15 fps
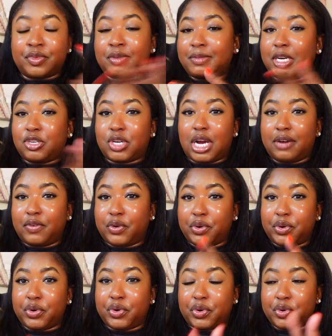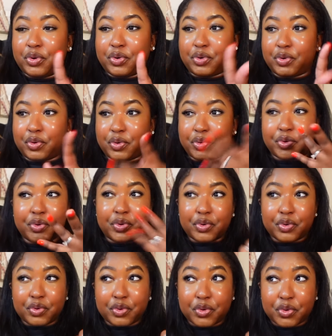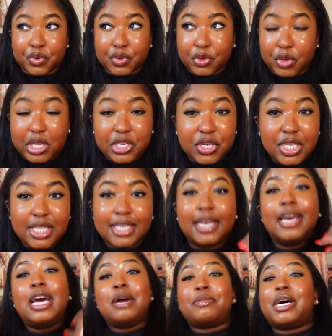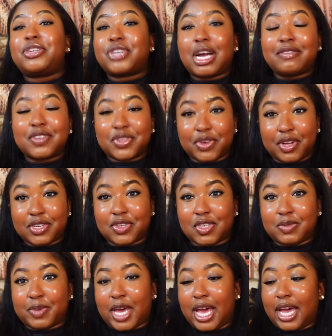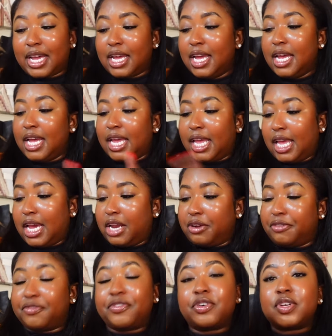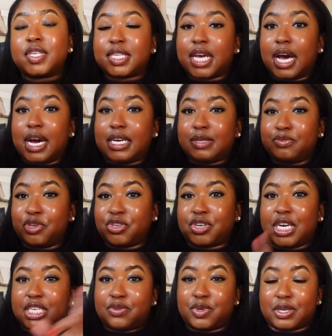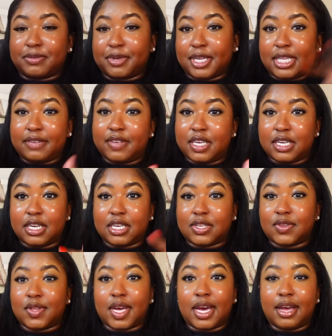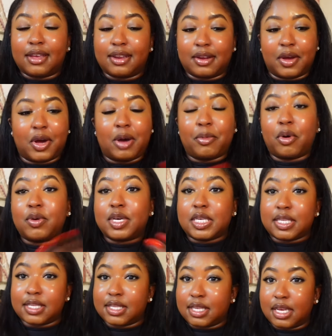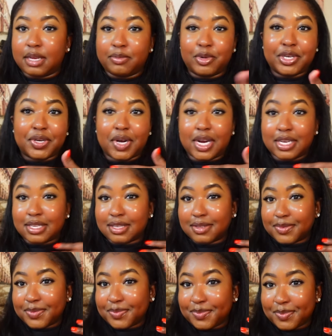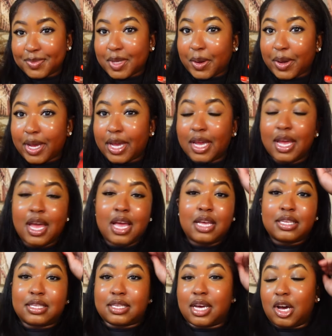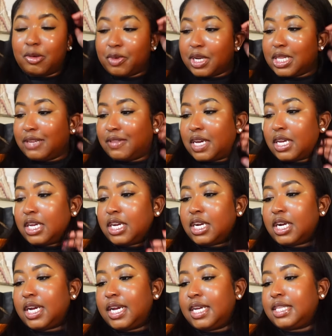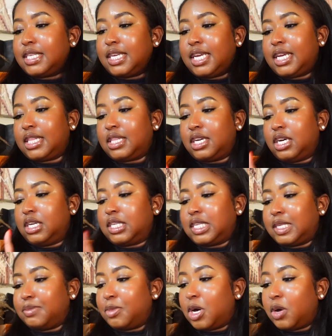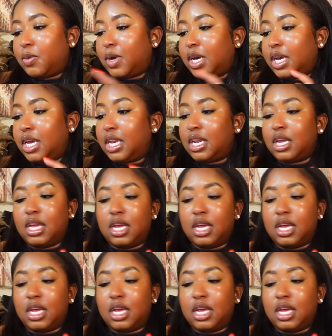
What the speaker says: my travel toiletries bag, and a full size moisturizer, which I'm gonna leave here so that, you know, I'm always moisturized. Okay, so I'm gonna leave that here and take the small one